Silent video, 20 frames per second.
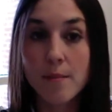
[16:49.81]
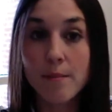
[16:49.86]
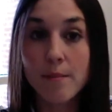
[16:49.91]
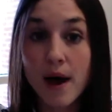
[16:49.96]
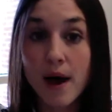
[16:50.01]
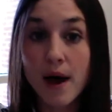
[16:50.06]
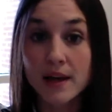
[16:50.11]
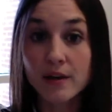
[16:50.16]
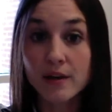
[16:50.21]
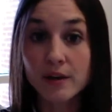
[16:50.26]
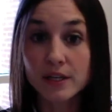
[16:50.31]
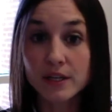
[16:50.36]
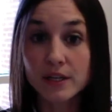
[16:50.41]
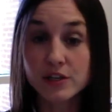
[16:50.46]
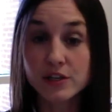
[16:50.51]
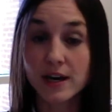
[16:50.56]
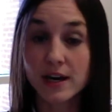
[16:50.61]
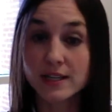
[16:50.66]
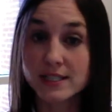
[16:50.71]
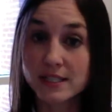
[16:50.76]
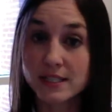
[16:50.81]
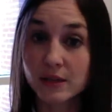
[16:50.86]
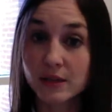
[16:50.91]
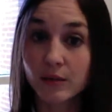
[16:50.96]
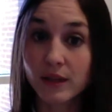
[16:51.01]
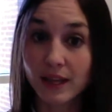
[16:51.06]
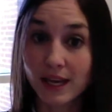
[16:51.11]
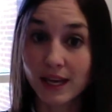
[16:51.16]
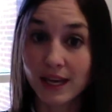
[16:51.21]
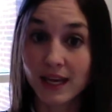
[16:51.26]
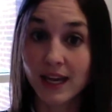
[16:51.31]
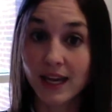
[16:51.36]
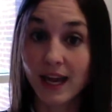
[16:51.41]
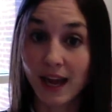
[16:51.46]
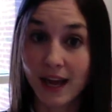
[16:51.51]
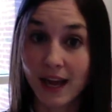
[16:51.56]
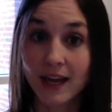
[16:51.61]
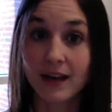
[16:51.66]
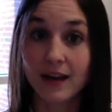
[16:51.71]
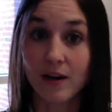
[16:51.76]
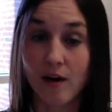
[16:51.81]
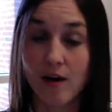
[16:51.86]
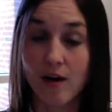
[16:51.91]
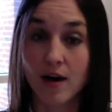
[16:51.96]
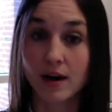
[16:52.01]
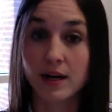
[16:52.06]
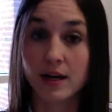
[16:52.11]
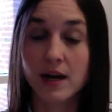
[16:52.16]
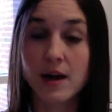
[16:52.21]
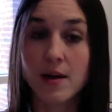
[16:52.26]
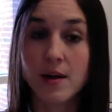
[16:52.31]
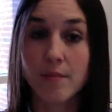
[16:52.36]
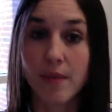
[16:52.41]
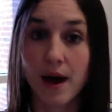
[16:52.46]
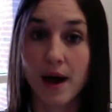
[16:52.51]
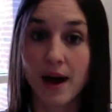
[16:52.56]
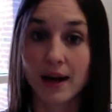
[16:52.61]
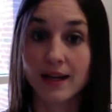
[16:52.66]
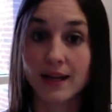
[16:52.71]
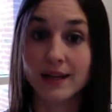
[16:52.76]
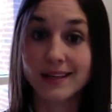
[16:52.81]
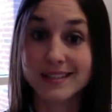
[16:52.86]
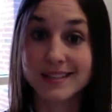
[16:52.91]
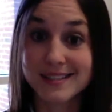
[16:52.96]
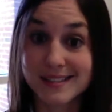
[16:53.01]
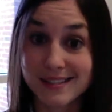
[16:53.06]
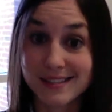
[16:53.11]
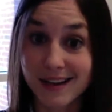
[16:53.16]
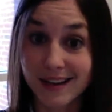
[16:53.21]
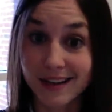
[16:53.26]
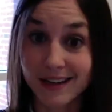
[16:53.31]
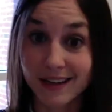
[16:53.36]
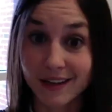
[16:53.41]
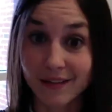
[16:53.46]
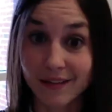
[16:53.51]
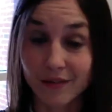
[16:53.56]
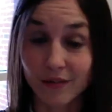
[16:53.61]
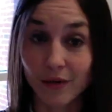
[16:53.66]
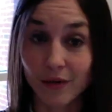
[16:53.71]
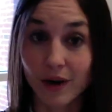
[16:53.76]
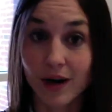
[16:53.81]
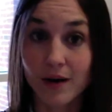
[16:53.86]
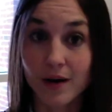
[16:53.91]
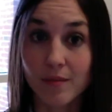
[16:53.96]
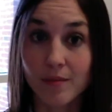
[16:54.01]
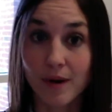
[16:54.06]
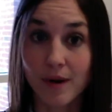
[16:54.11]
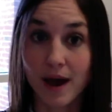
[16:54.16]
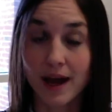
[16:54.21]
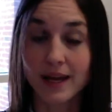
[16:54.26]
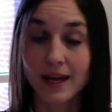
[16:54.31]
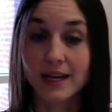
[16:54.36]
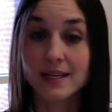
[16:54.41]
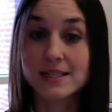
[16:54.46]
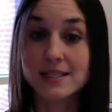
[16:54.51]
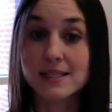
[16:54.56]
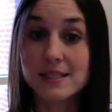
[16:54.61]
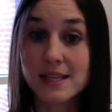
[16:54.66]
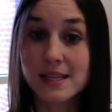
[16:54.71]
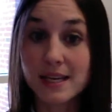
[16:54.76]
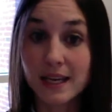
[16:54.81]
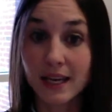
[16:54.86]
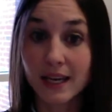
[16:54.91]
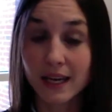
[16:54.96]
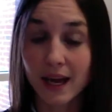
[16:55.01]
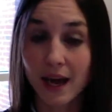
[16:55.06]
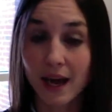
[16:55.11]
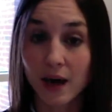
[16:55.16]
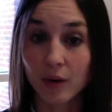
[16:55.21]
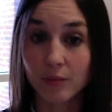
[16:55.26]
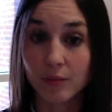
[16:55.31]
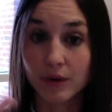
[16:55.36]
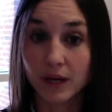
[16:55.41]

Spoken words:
But you can try to deal with it head on by studying for it, by seeking help